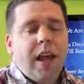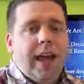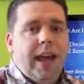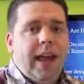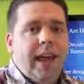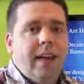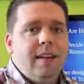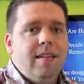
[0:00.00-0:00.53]

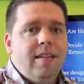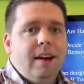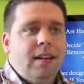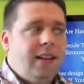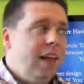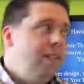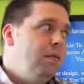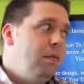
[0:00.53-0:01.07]
And
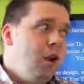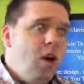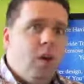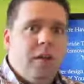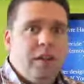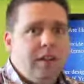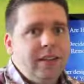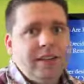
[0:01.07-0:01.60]
let them
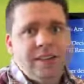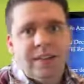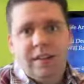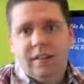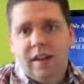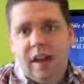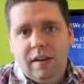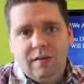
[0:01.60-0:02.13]
know that, listen,
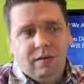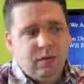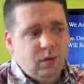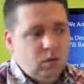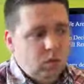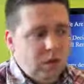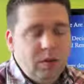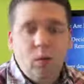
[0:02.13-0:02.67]
if
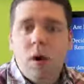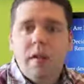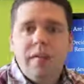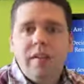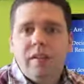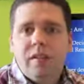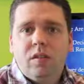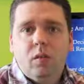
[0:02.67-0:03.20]
we
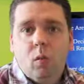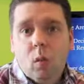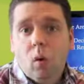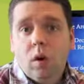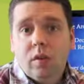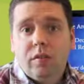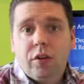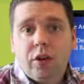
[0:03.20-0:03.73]
want this to
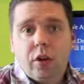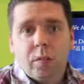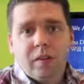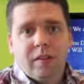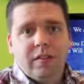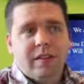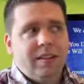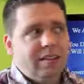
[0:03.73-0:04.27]
work for your
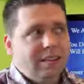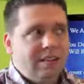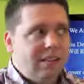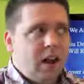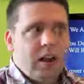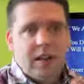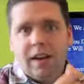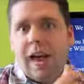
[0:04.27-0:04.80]
business, it's
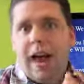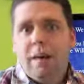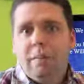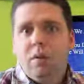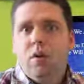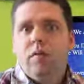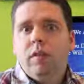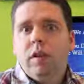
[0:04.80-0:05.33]
not going to
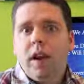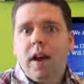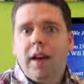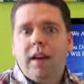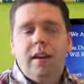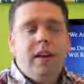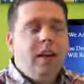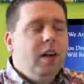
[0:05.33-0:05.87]
happen
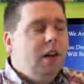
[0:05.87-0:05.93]
overnight.